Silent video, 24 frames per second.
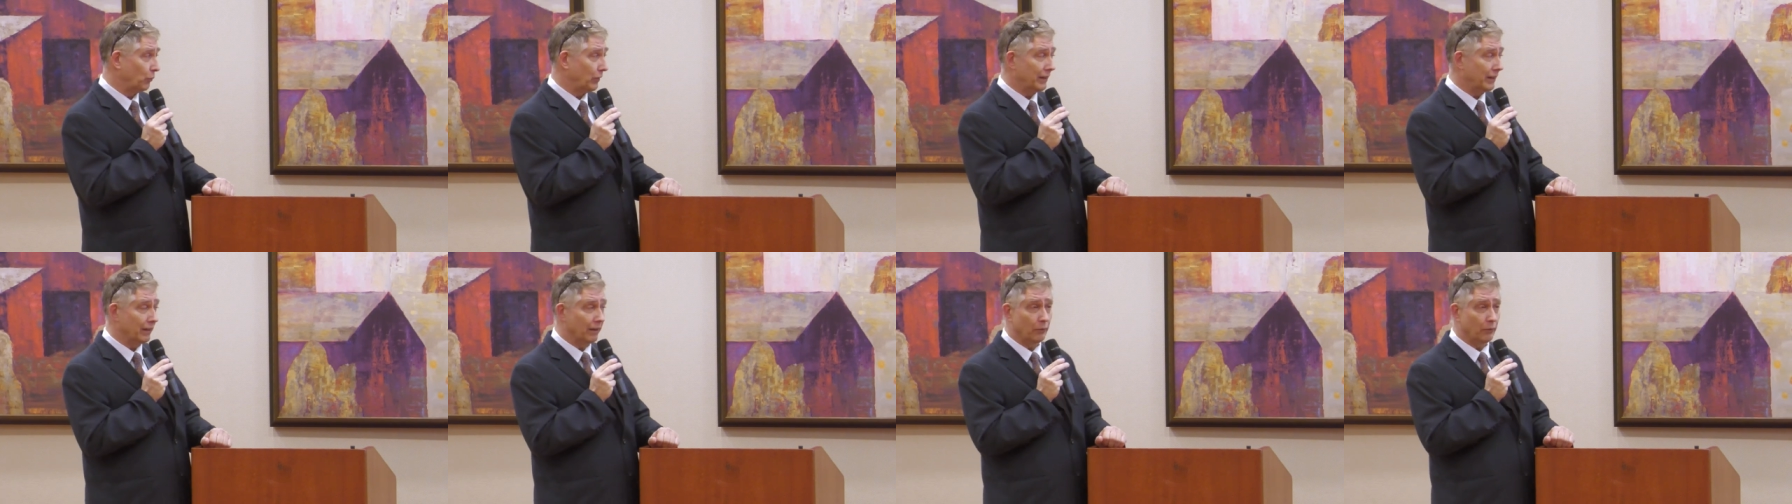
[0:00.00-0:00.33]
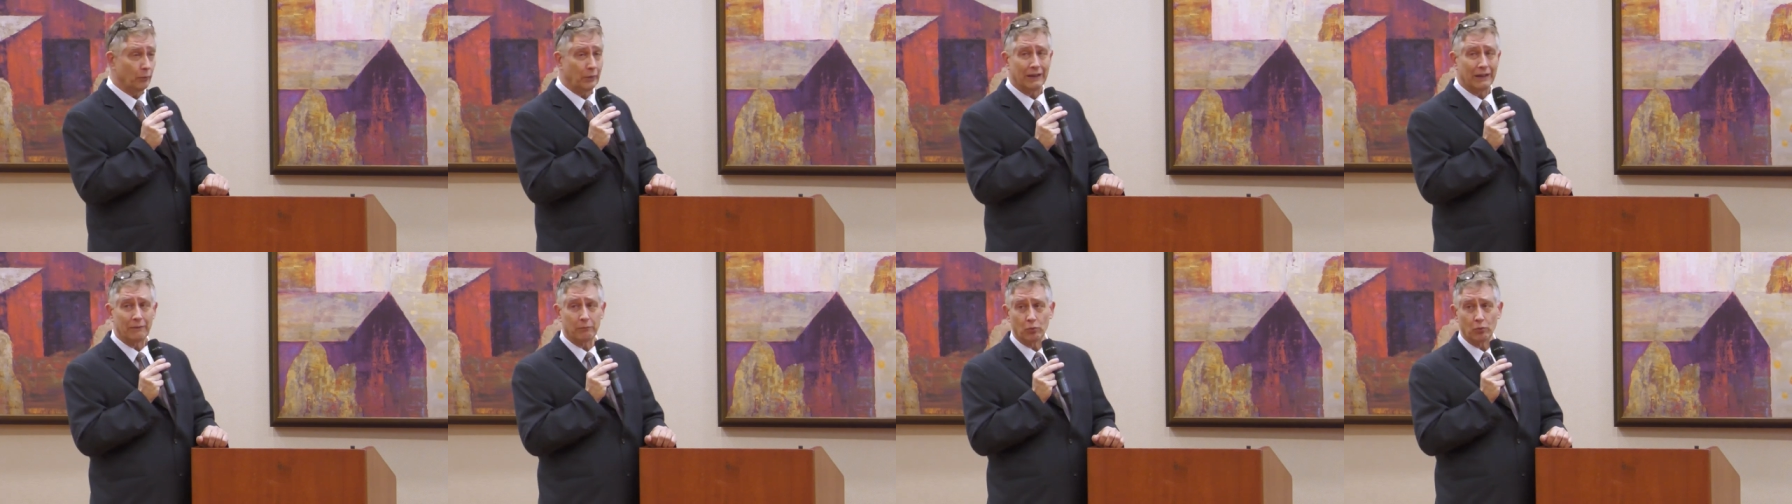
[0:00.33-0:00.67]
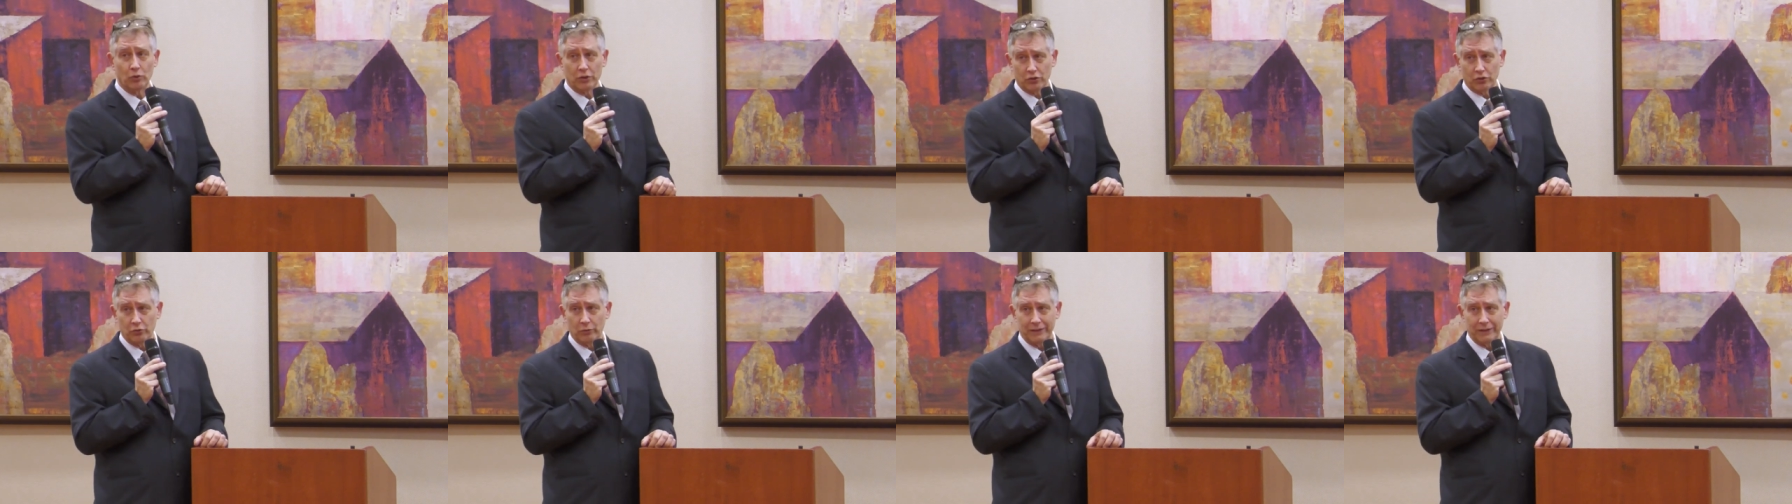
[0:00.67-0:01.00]
We don't, we have
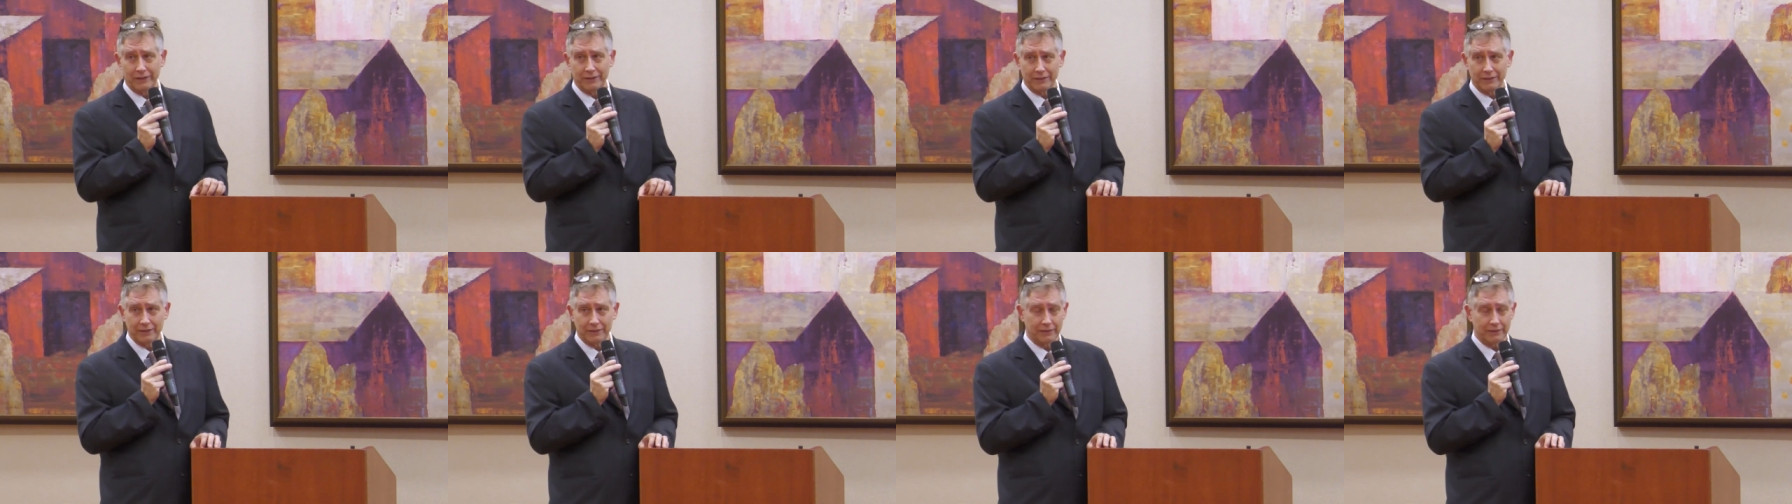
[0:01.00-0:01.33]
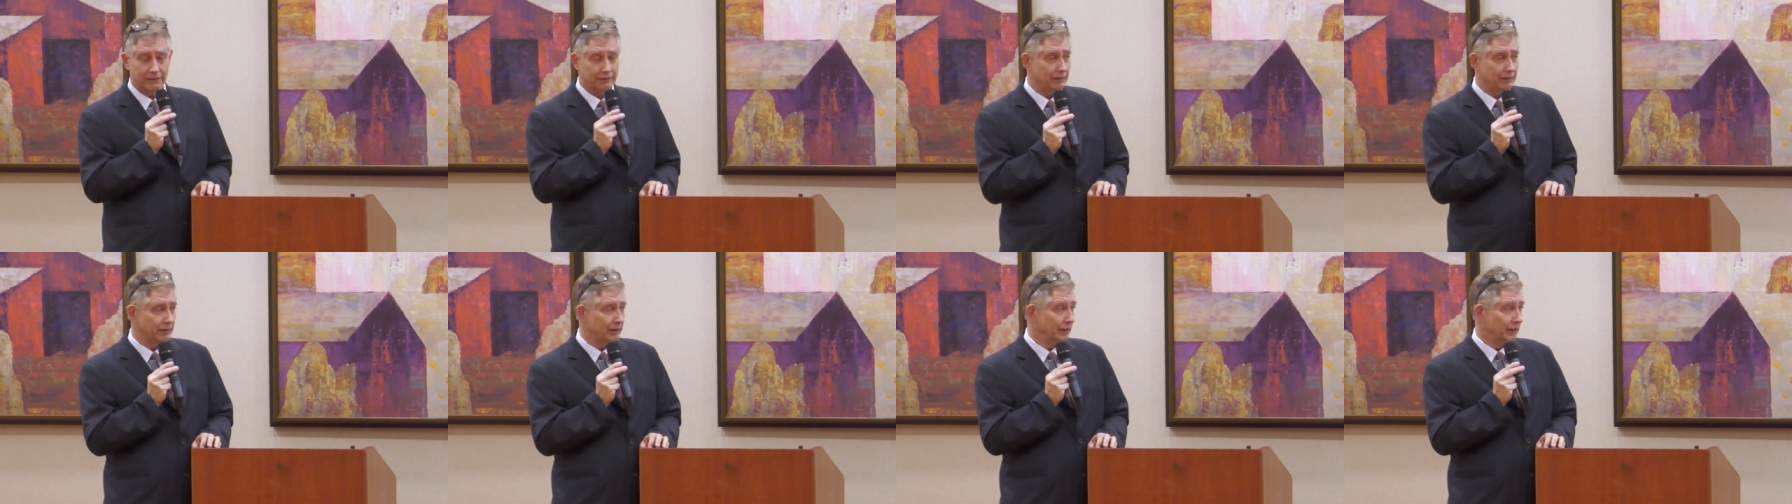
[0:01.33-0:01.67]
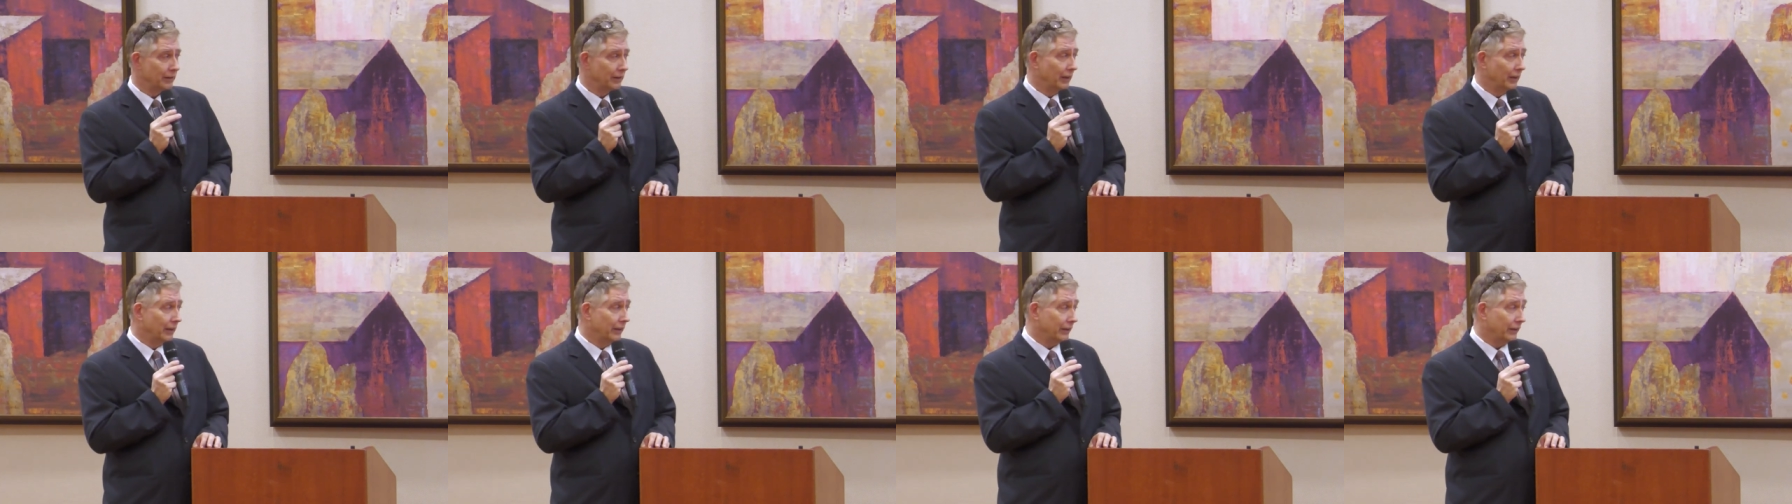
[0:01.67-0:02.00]
more choices.
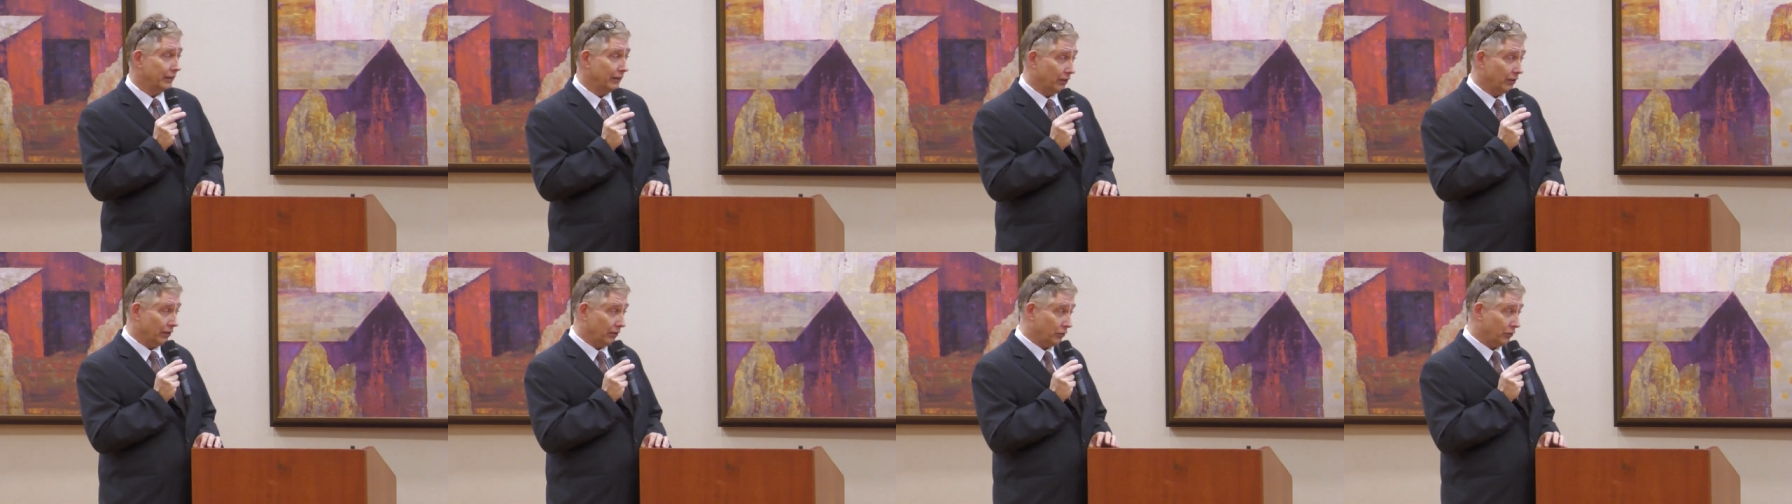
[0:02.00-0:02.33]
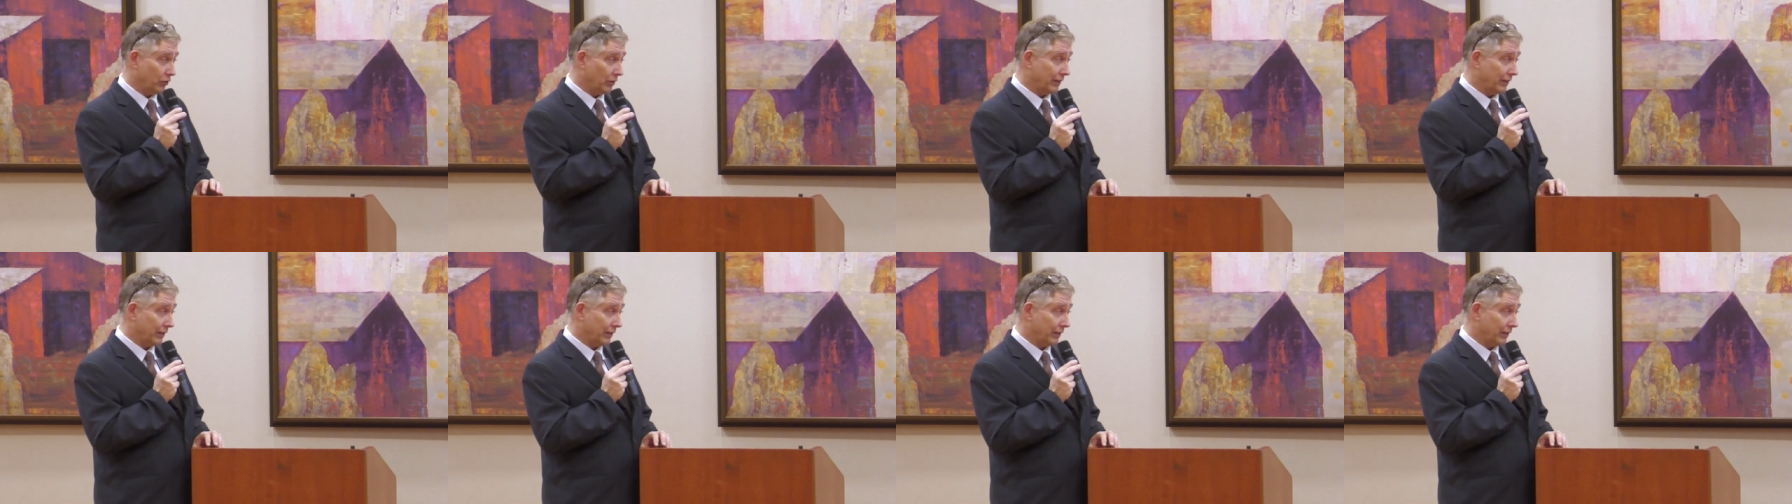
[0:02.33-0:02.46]
There are